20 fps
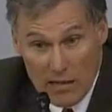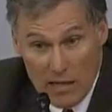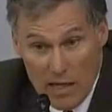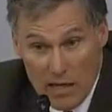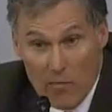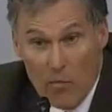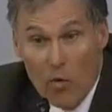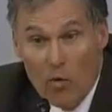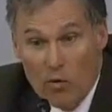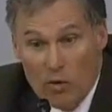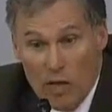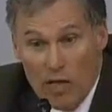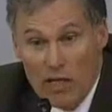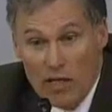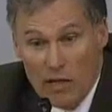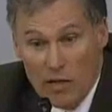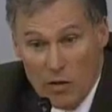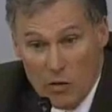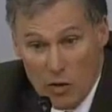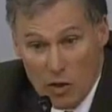and
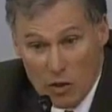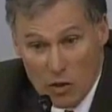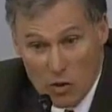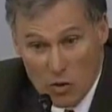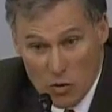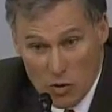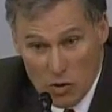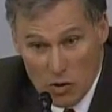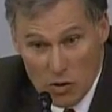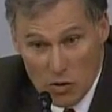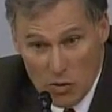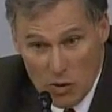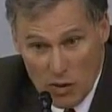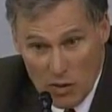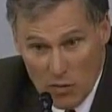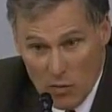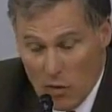multi-congressional district,